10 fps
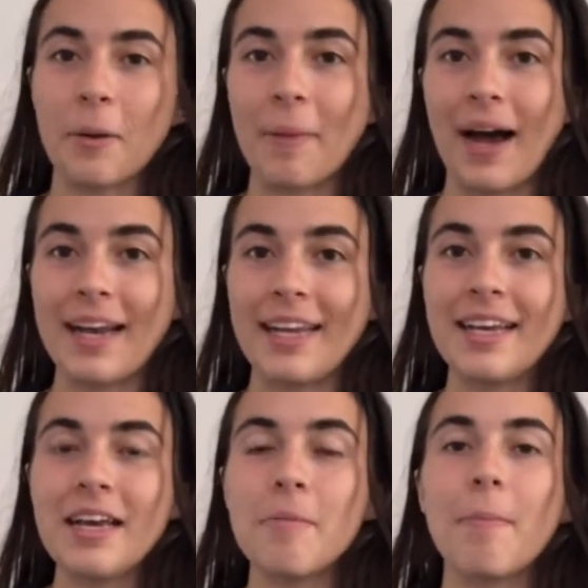body
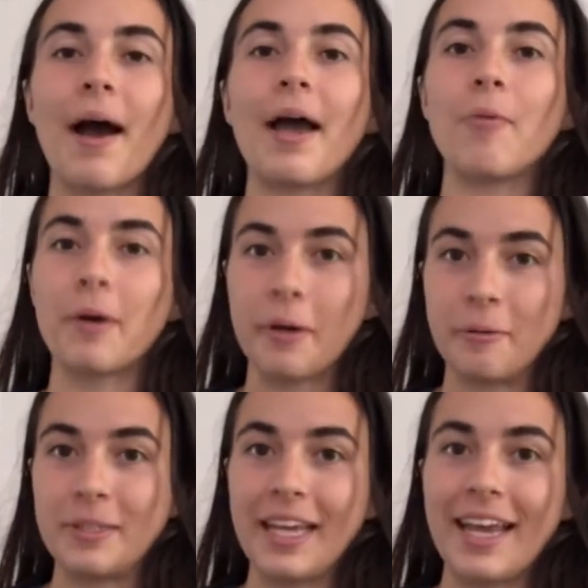by what
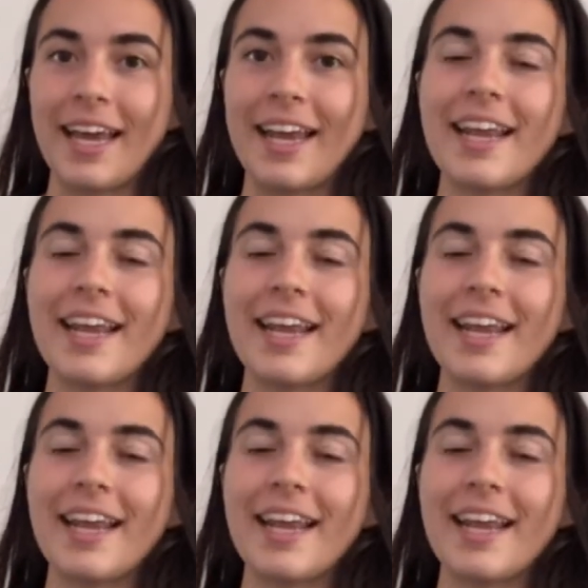goes in,